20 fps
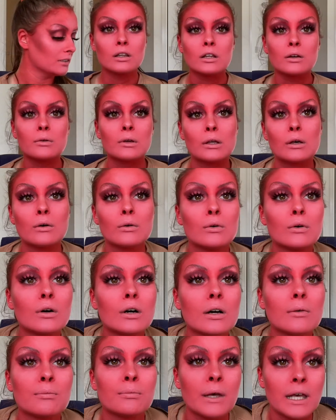There we go,
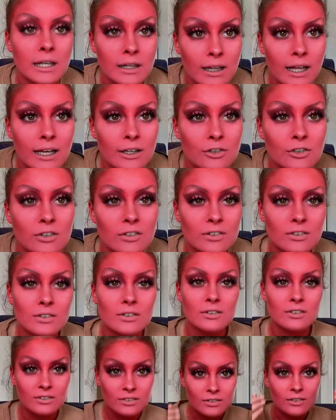big lashes
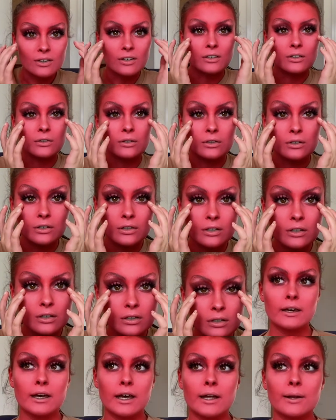are on,
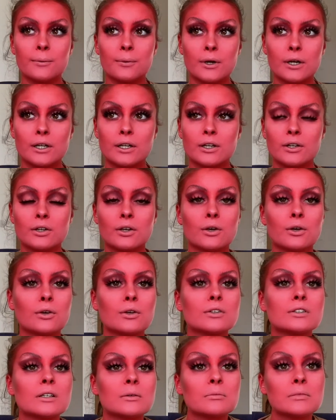and we're gonna do
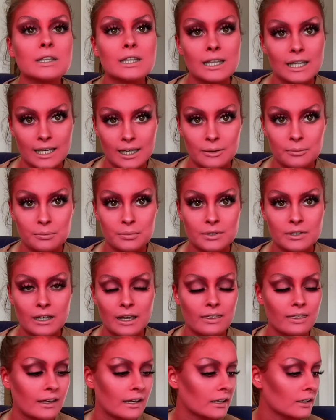some lips I
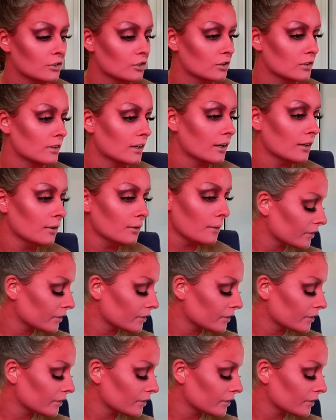think just now.